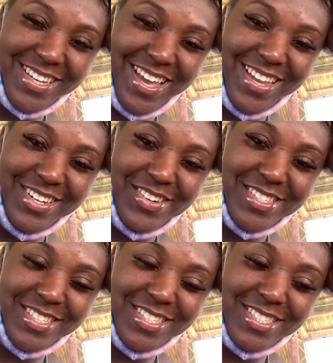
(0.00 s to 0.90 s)
I
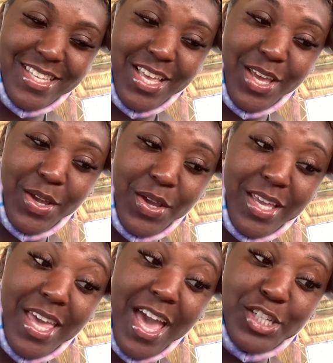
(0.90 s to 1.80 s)
noticed that it said
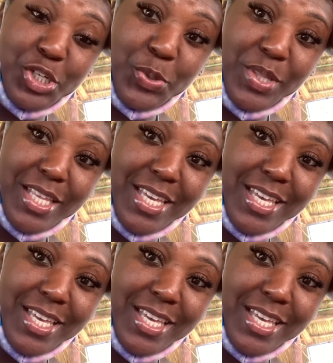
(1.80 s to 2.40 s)
cash only,